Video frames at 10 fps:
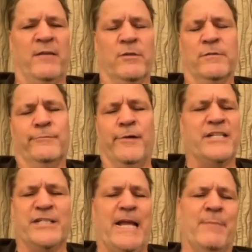What, why
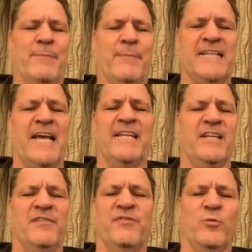should I be excited
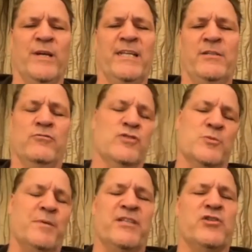if you win? You just
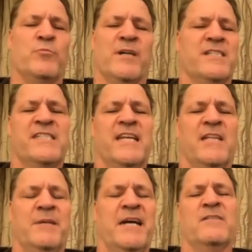spent 2 months
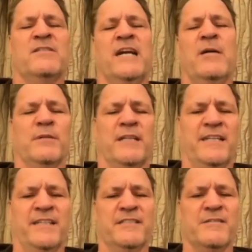telling me how terrible he
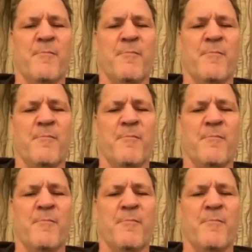is.